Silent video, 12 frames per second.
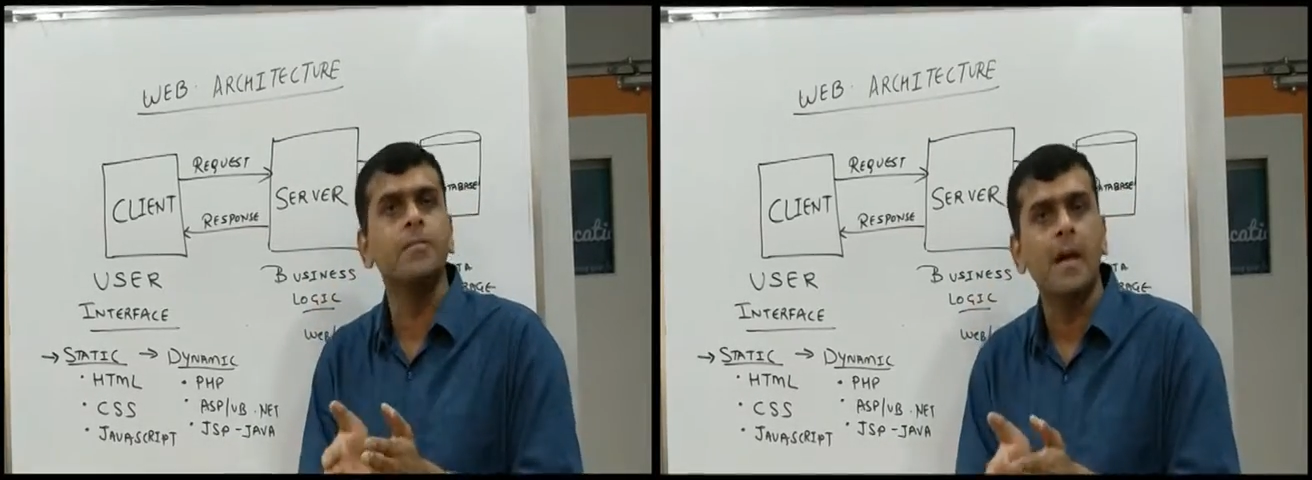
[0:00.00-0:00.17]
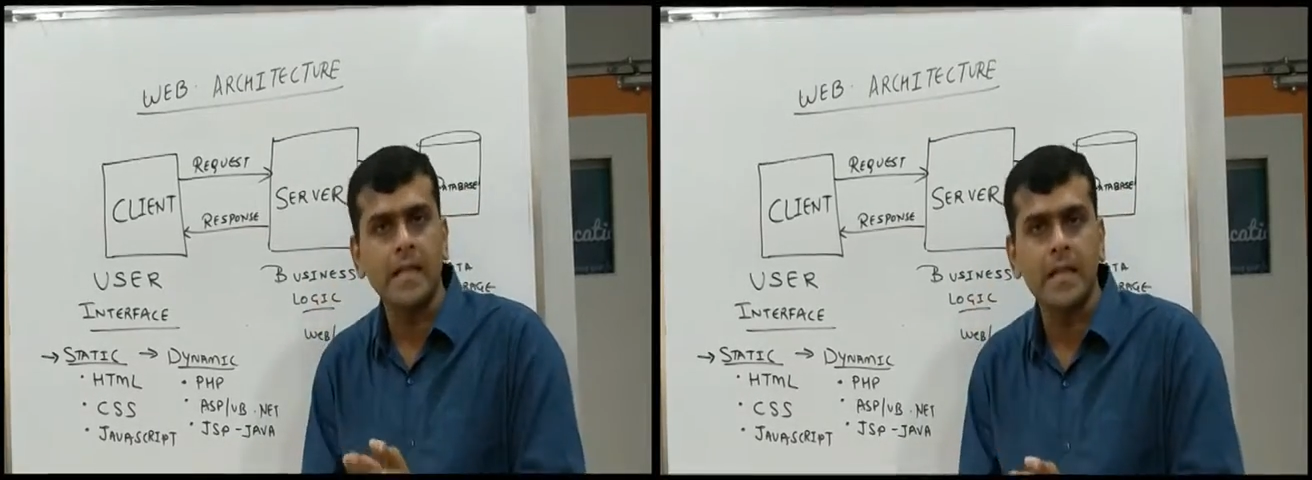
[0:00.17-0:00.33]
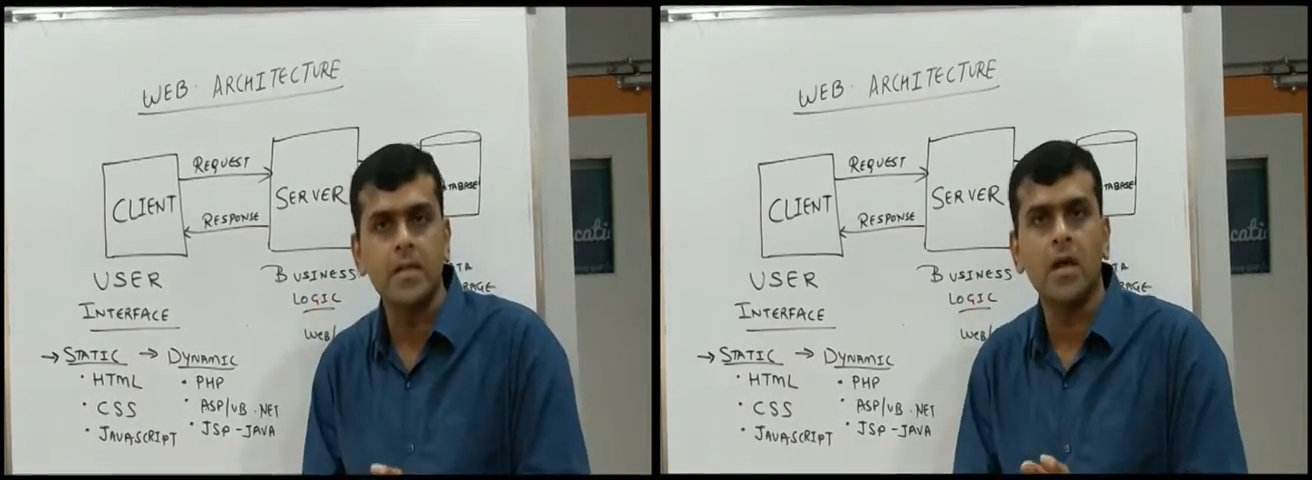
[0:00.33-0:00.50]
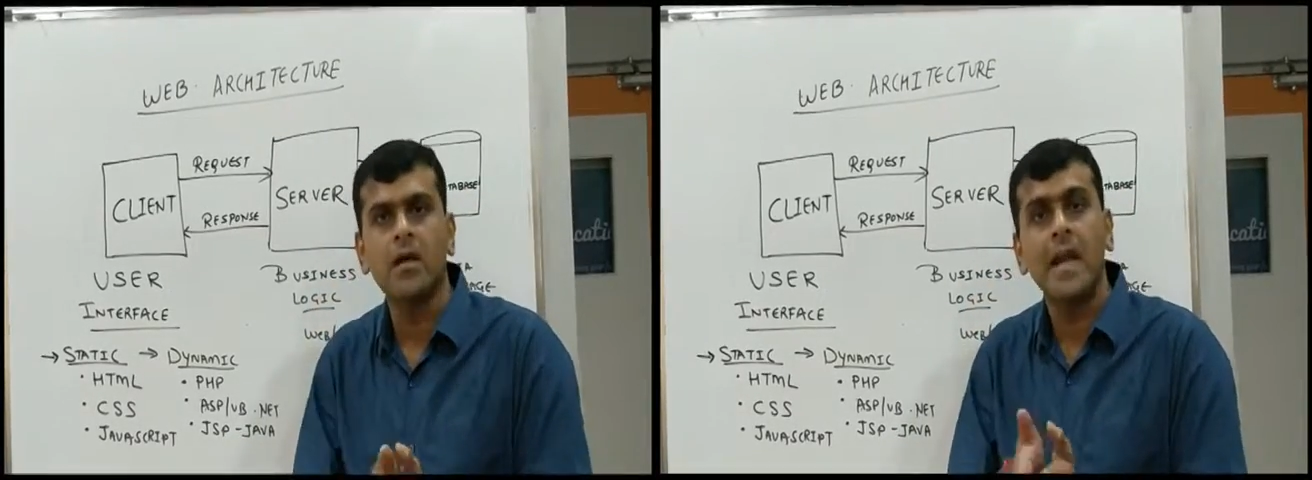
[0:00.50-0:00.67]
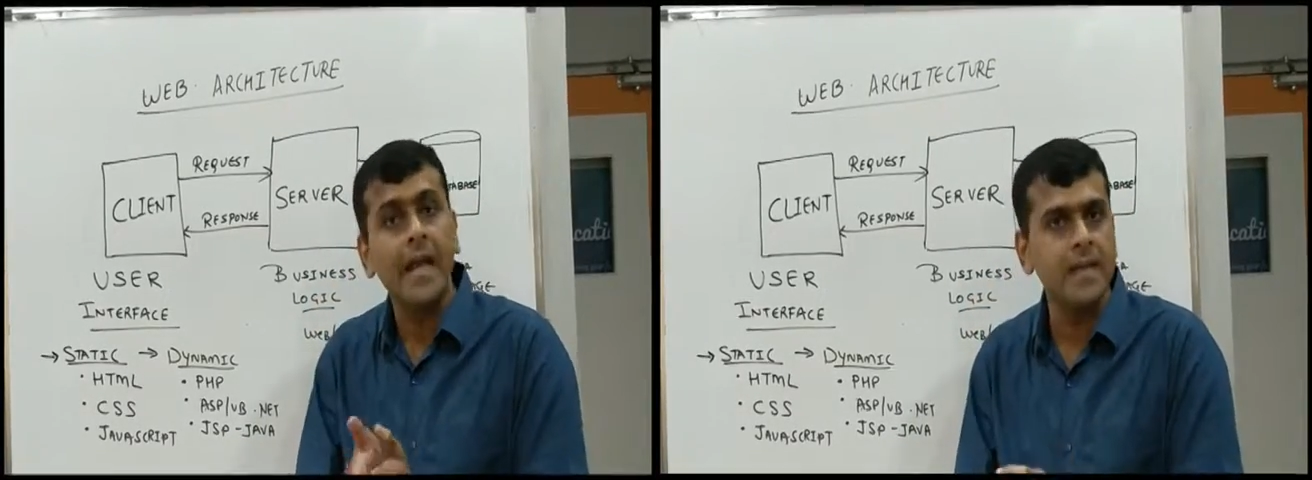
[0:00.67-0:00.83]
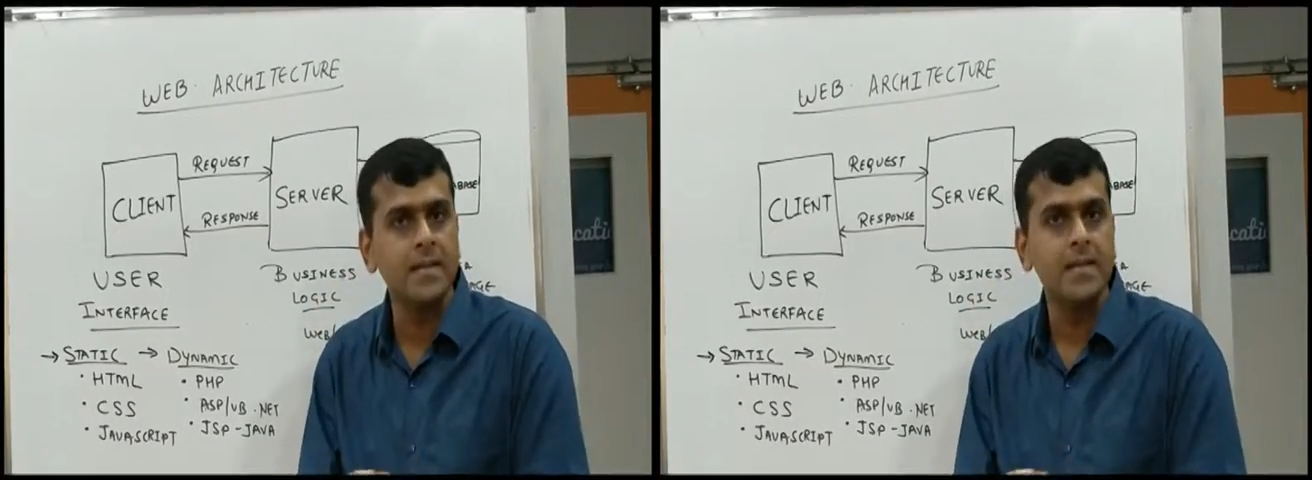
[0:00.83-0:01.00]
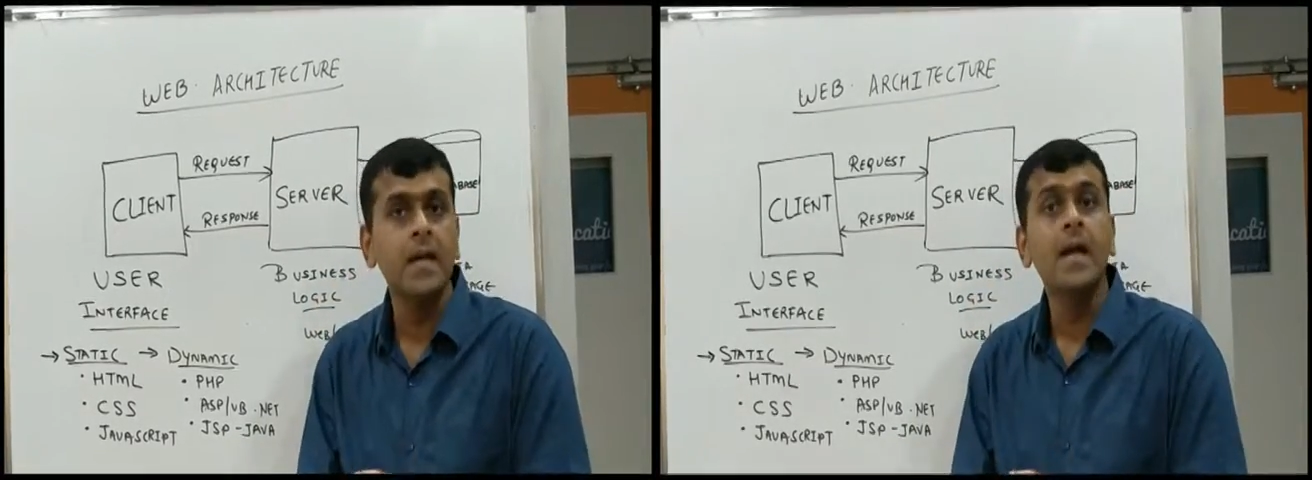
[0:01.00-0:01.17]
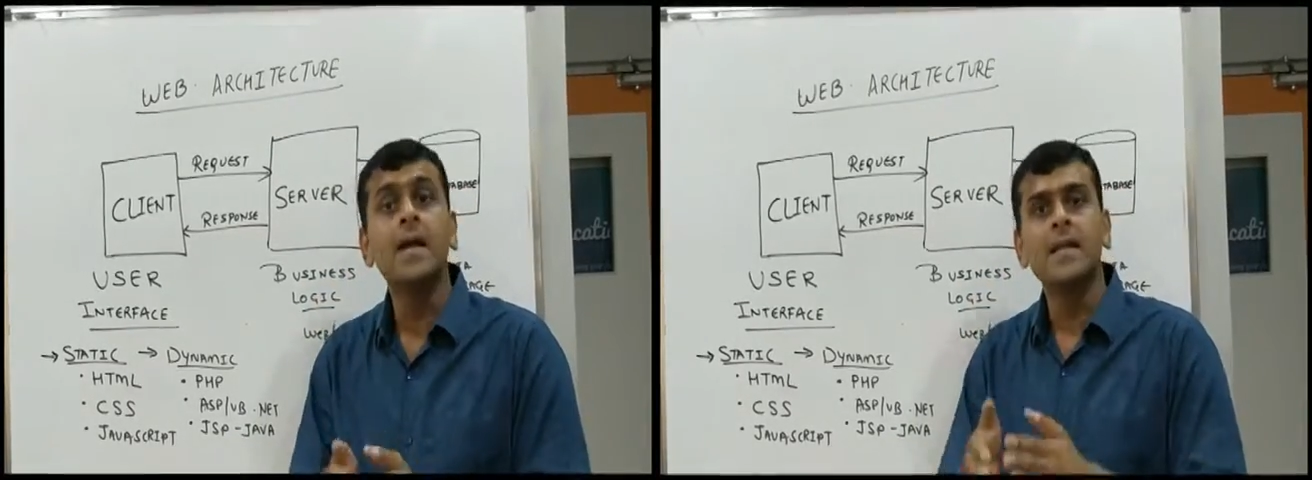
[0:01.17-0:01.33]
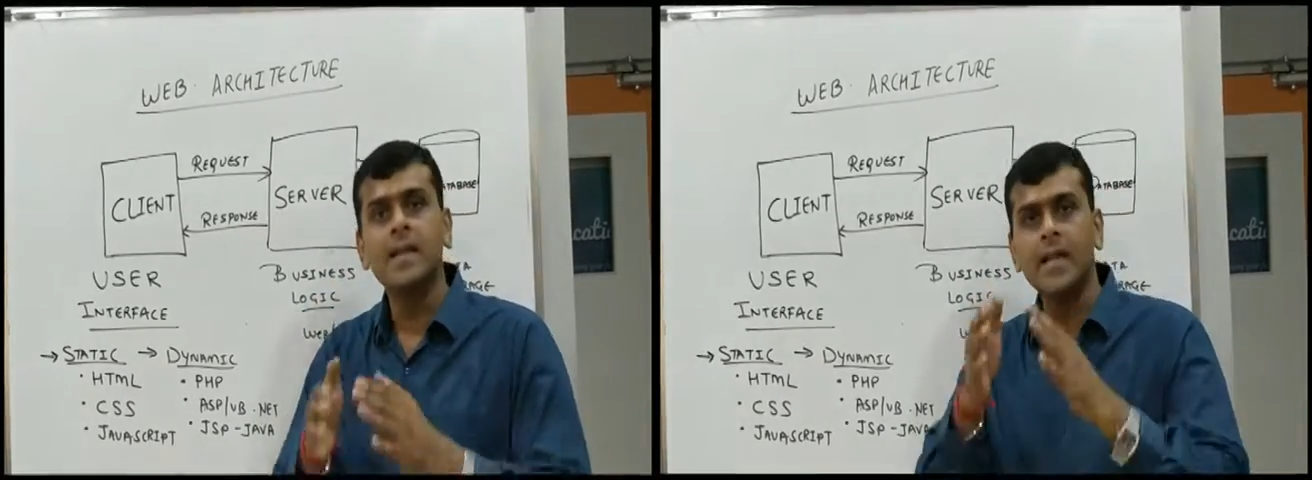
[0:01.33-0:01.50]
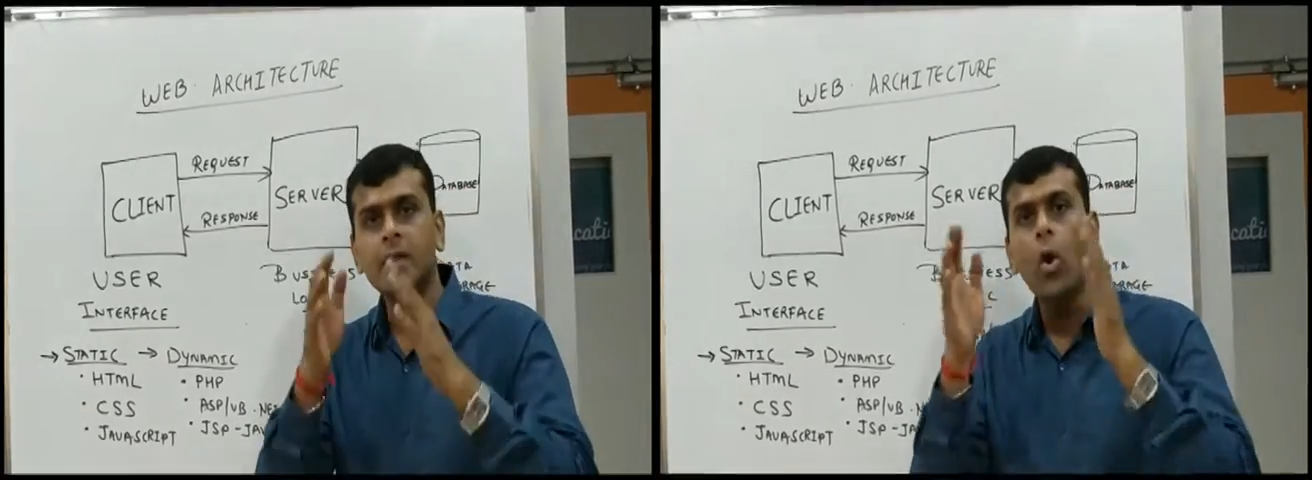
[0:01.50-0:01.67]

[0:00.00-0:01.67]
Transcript: buttons or links, then